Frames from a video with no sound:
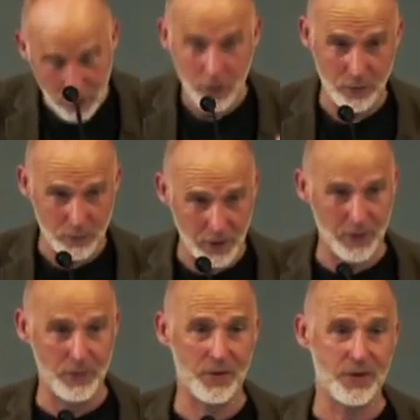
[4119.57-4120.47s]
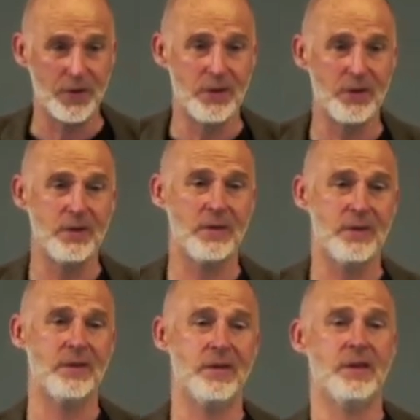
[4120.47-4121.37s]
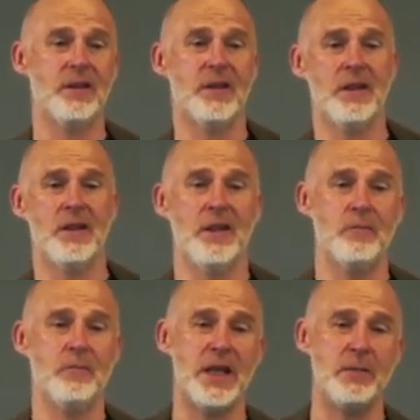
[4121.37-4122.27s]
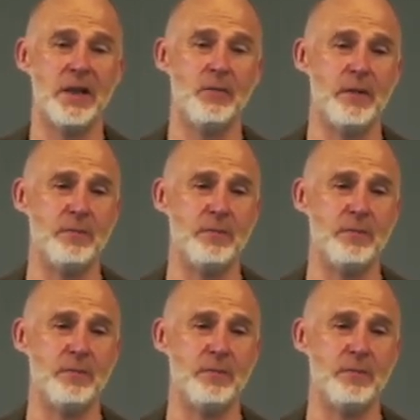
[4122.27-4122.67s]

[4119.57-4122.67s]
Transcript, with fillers: Who knows? Maybe we've